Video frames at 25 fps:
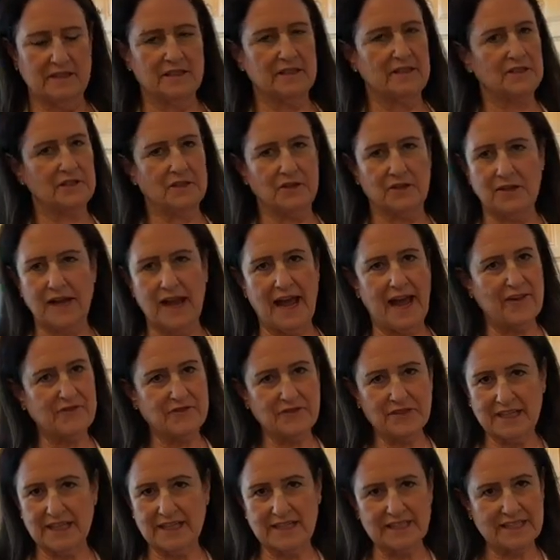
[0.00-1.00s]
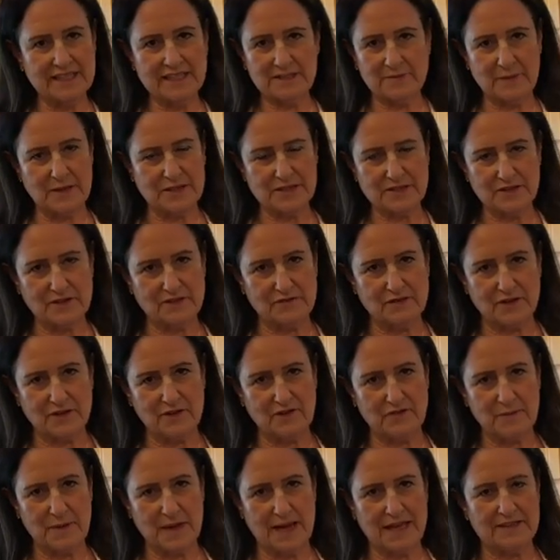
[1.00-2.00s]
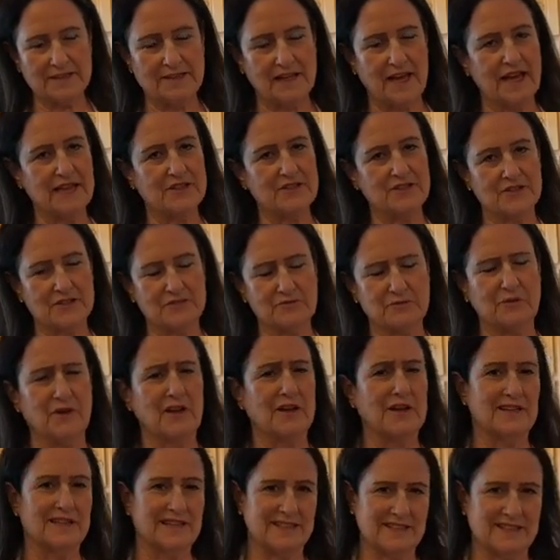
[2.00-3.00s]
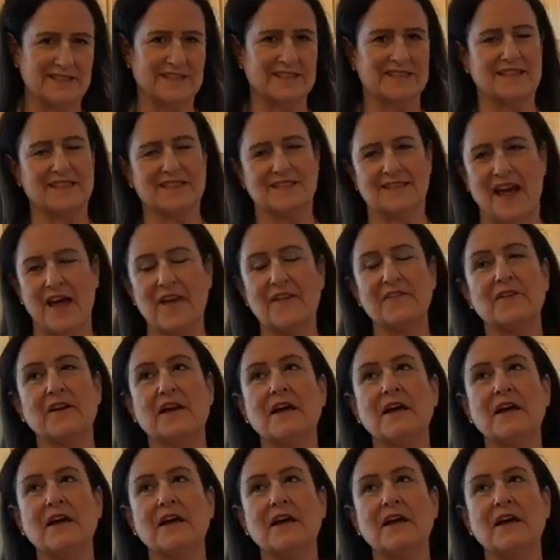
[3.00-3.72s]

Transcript: You don't have to get expensive loaf pans. I just want, this is not